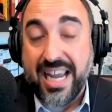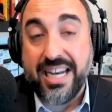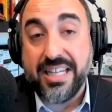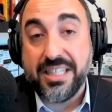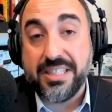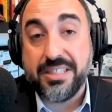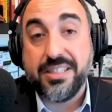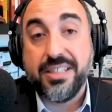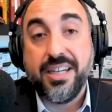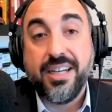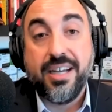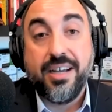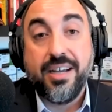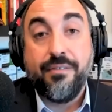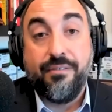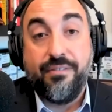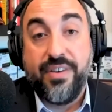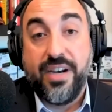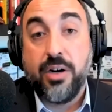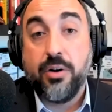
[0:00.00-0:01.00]
And it's
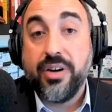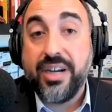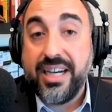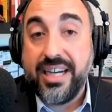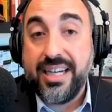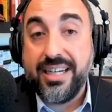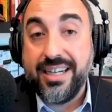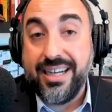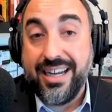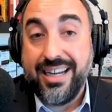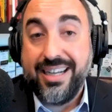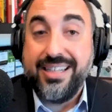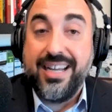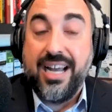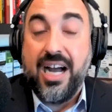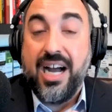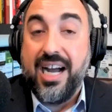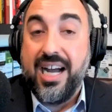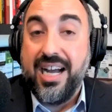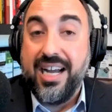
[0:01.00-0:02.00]
very
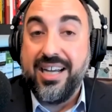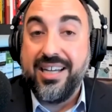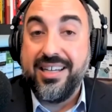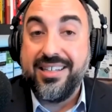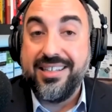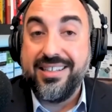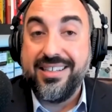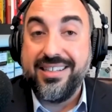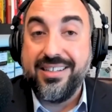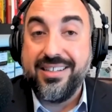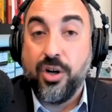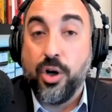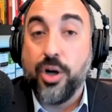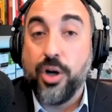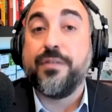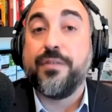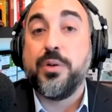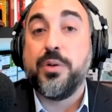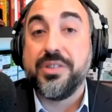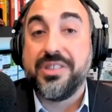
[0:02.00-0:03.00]

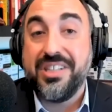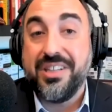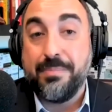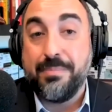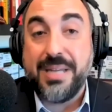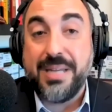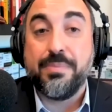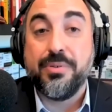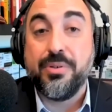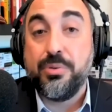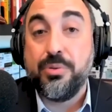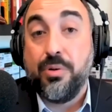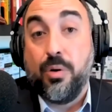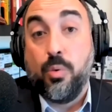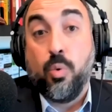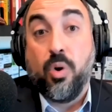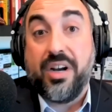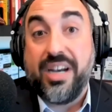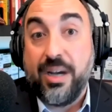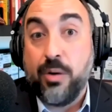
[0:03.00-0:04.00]
hurtful to the people who are
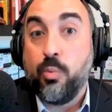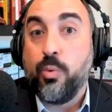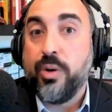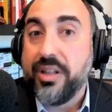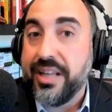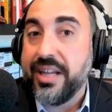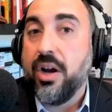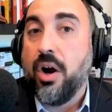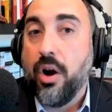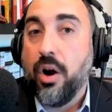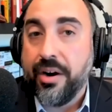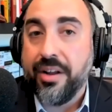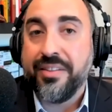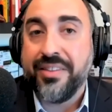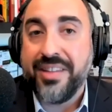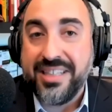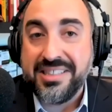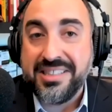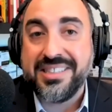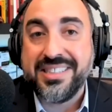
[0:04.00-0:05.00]
working really hard on
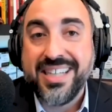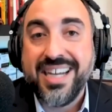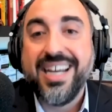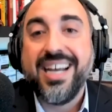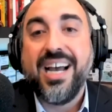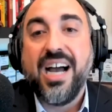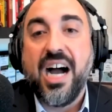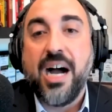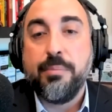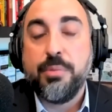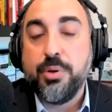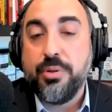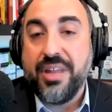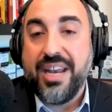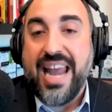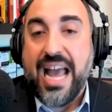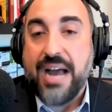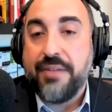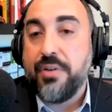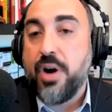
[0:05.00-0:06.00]
this, who
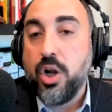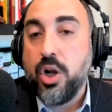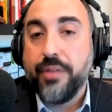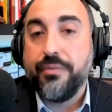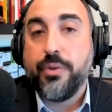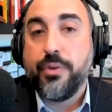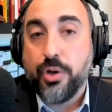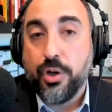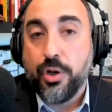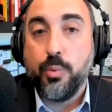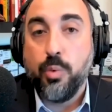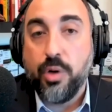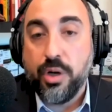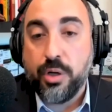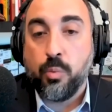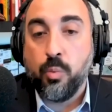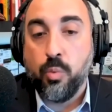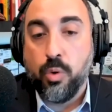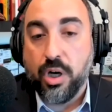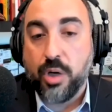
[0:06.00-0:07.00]
then have all of their good
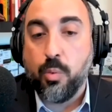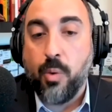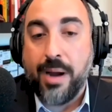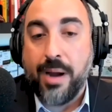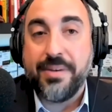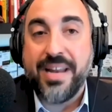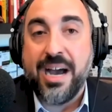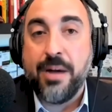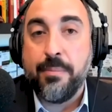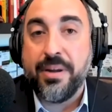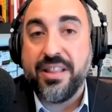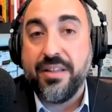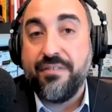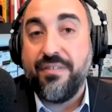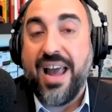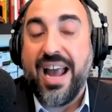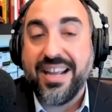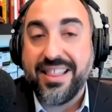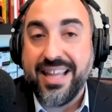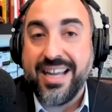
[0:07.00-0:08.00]
work wiped out by the
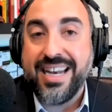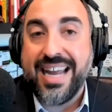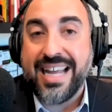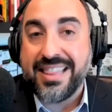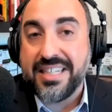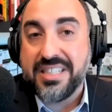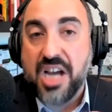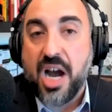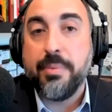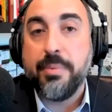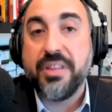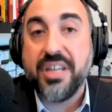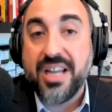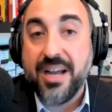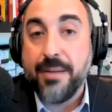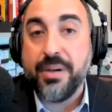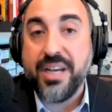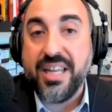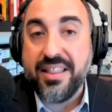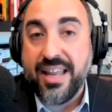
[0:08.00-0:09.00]
fact that at the top of the
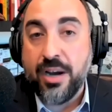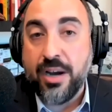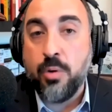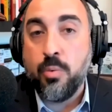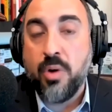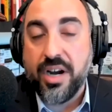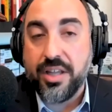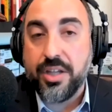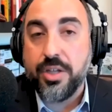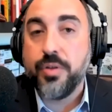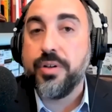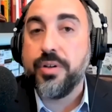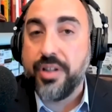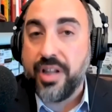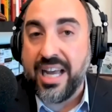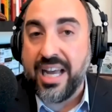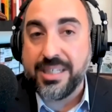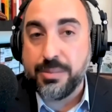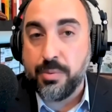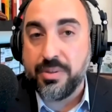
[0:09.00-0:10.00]
company, they don't want to
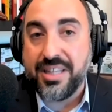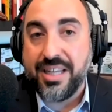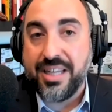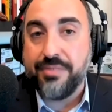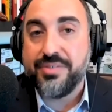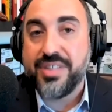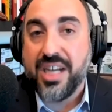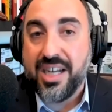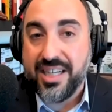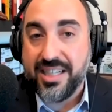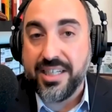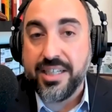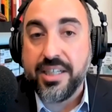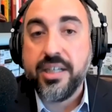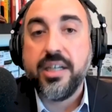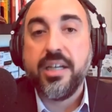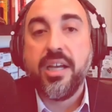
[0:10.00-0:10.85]
utilize what they've done